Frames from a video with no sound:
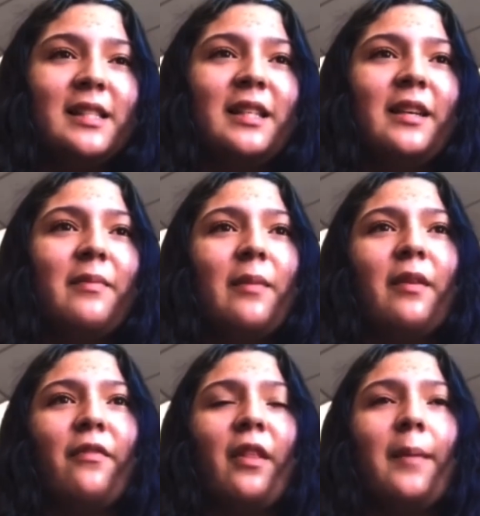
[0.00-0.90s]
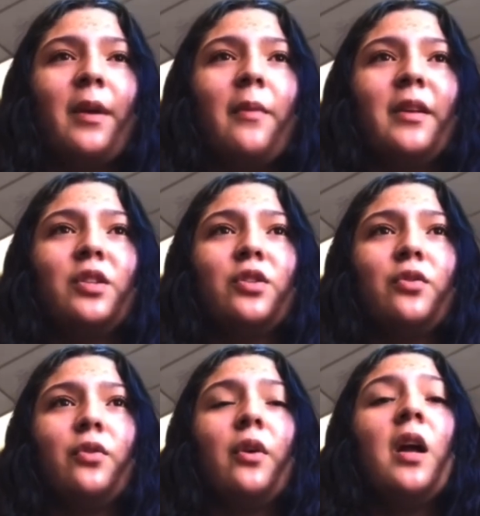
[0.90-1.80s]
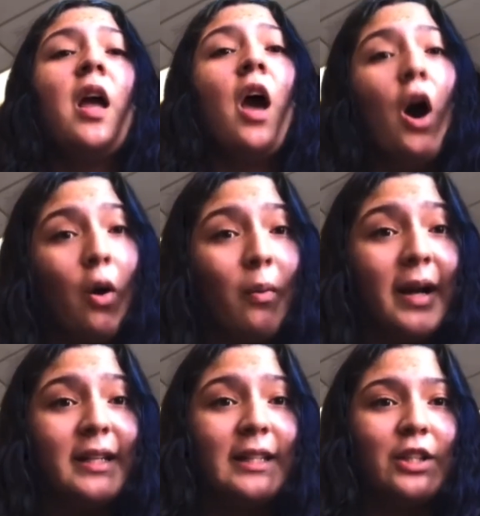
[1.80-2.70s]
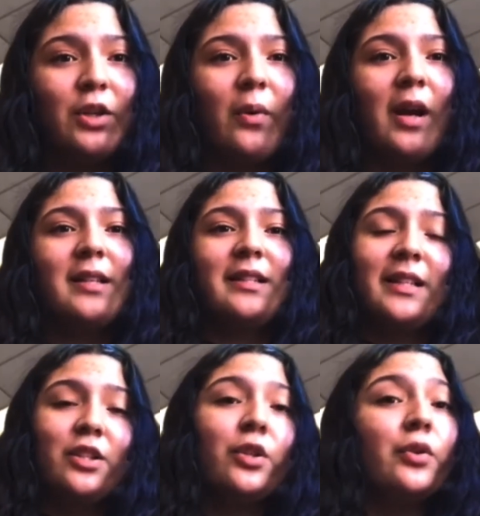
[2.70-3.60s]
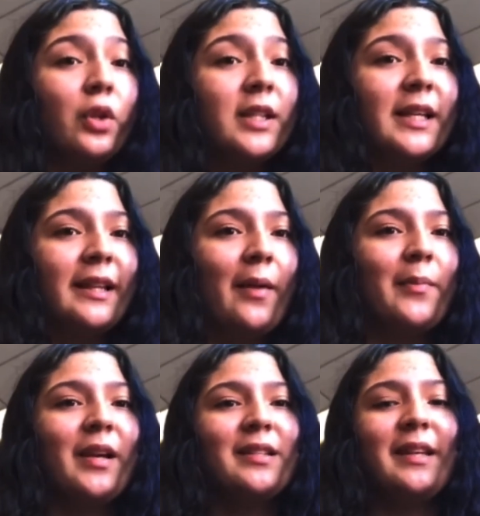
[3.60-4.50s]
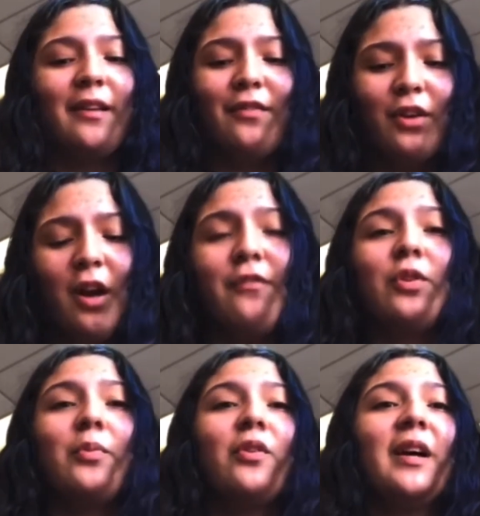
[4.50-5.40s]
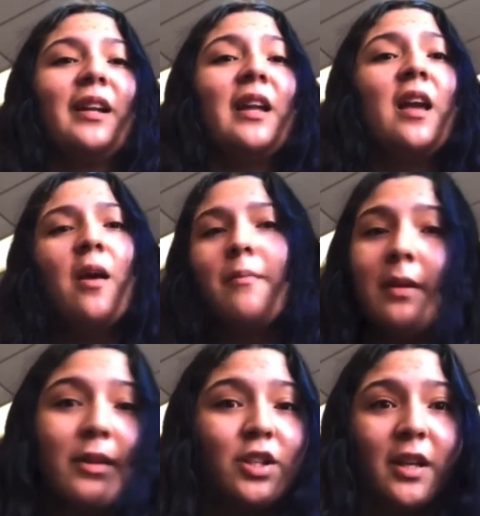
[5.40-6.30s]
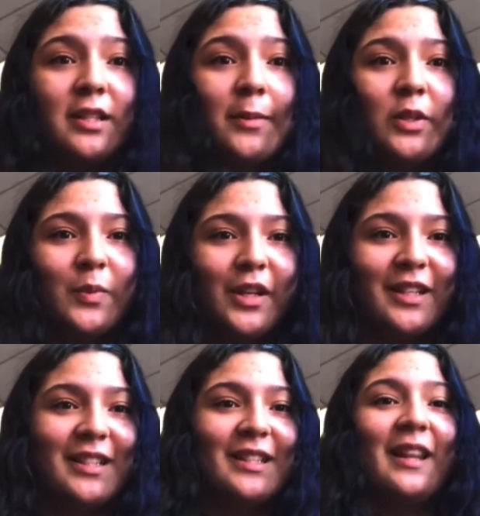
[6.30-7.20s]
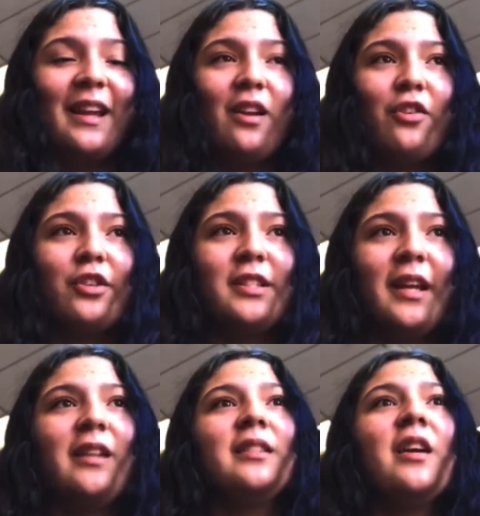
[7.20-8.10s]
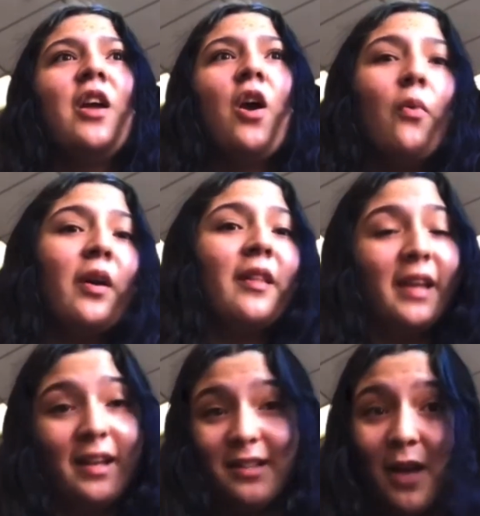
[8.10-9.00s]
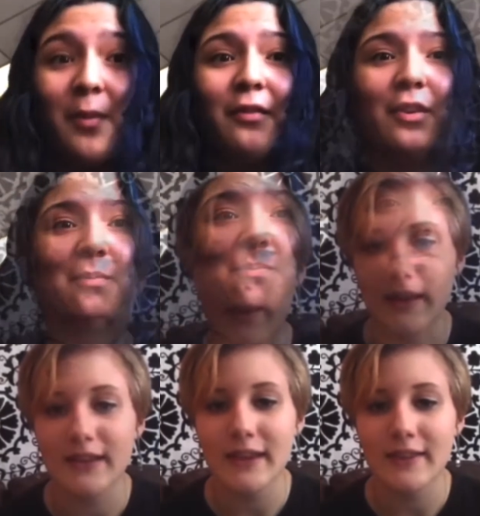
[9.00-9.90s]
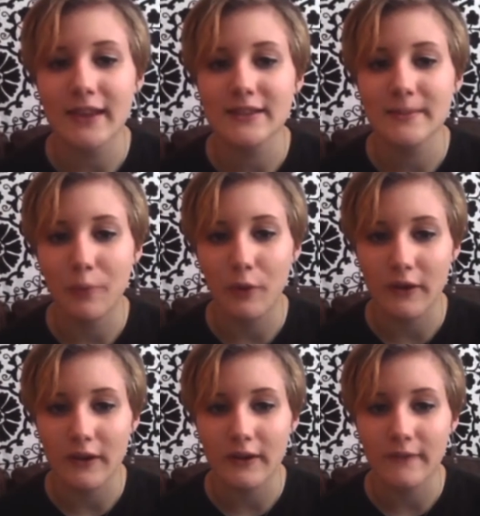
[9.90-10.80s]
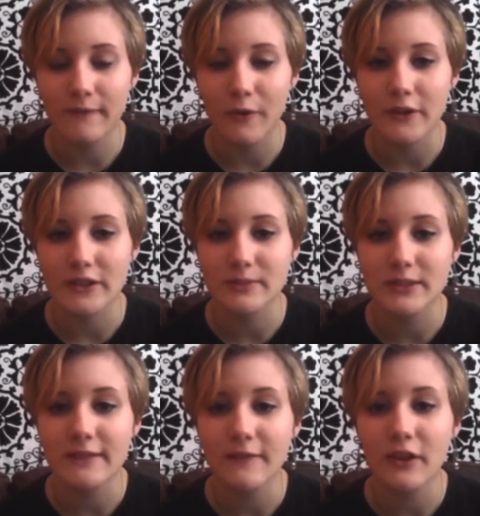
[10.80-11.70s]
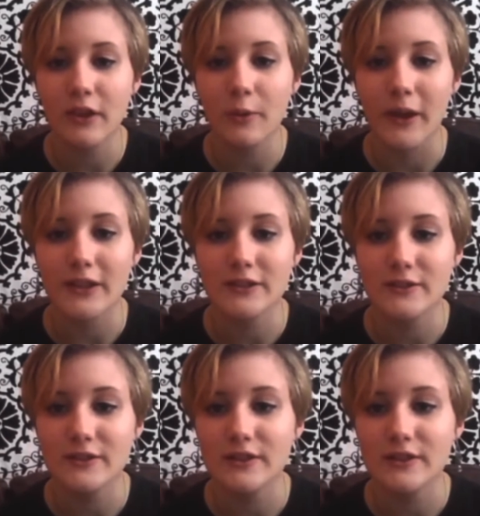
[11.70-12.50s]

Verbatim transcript: maybe for them coming to a white teacher whereas a teacher who looks like them because they can feel comfortable and maybe share the same experiences and they can understand where the kid is coming from. Because I think it's important for specifically white students